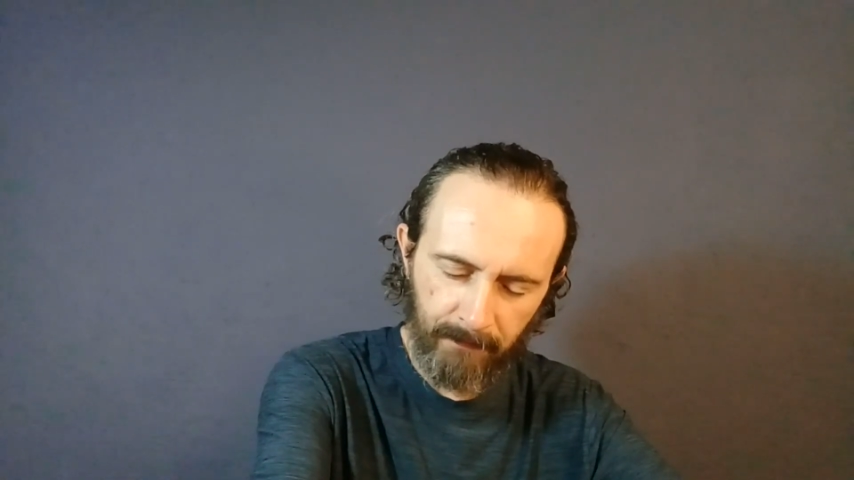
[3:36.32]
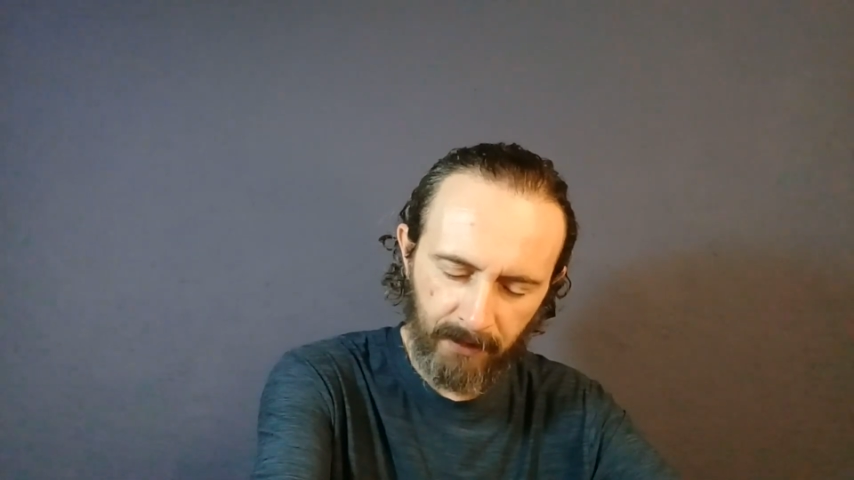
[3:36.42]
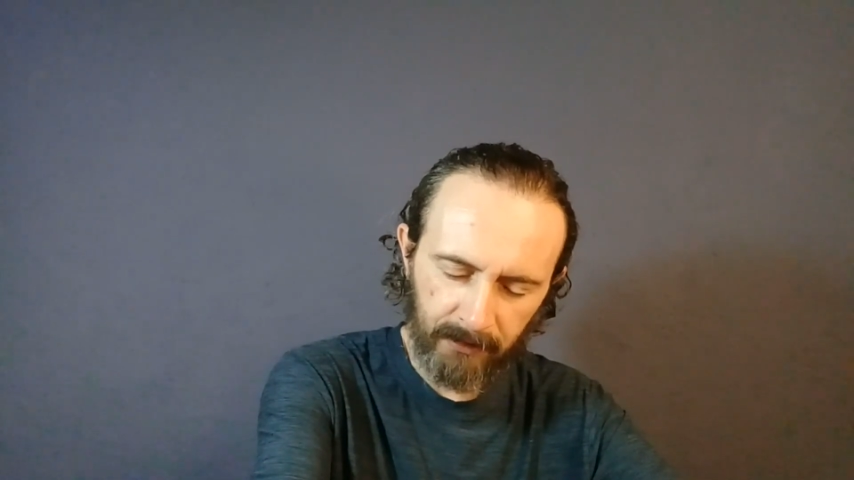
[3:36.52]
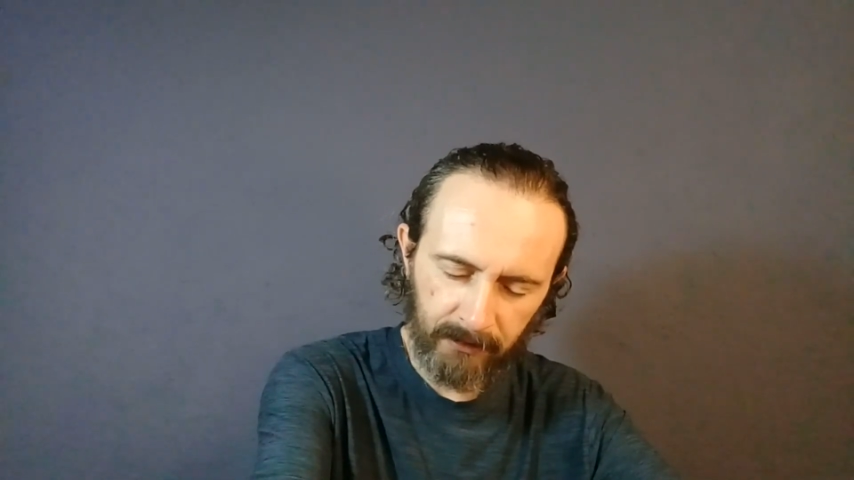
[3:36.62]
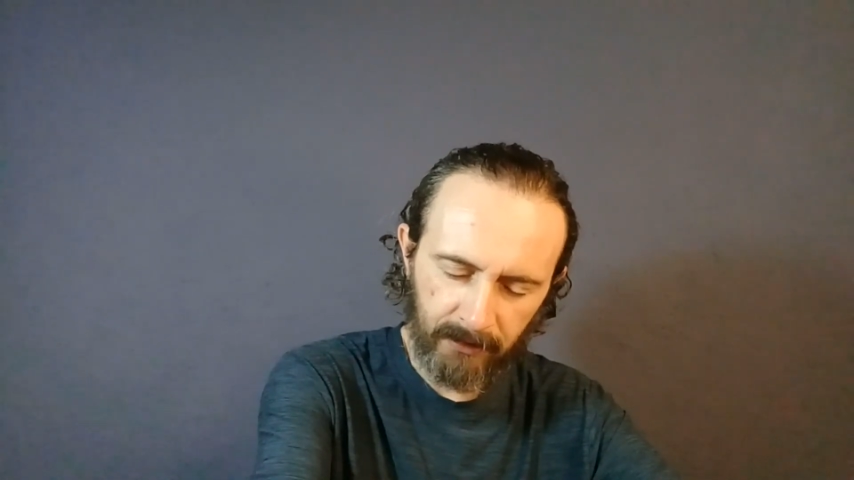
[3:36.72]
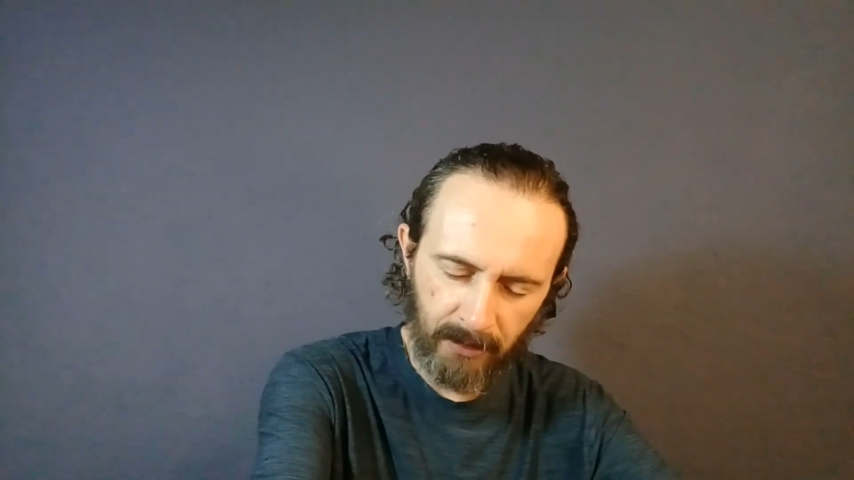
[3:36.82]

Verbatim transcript: but